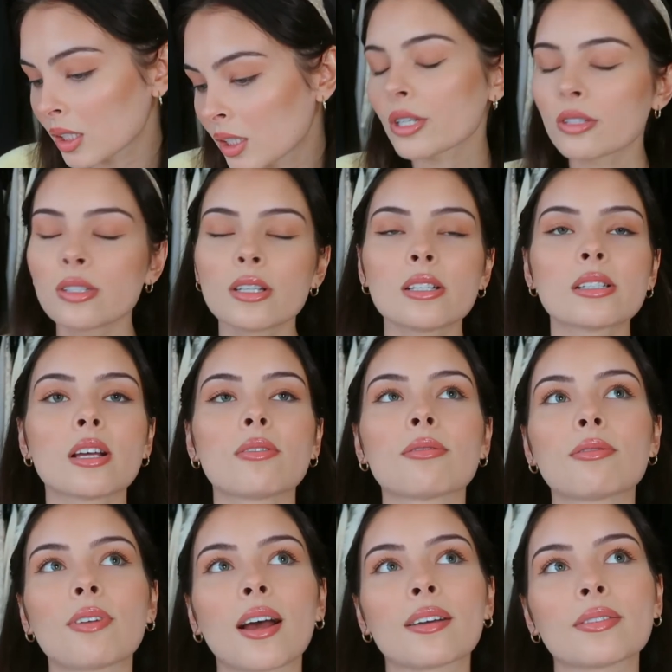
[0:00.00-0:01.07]
Where do you see yourself
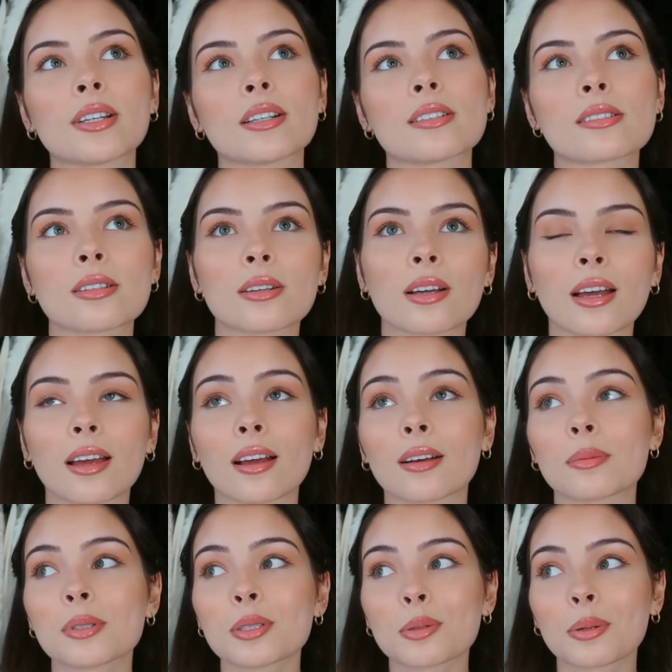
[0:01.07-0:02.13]
in 5 years? Okay,
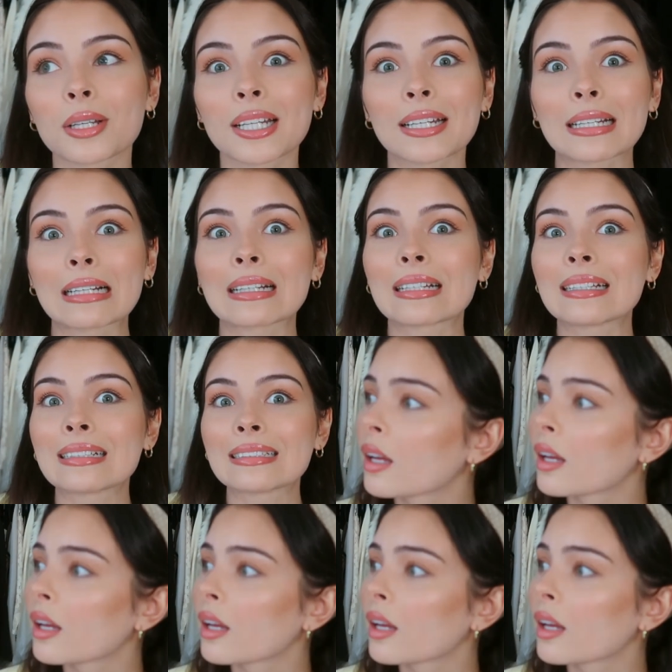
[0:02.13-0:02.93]
I'll be 29.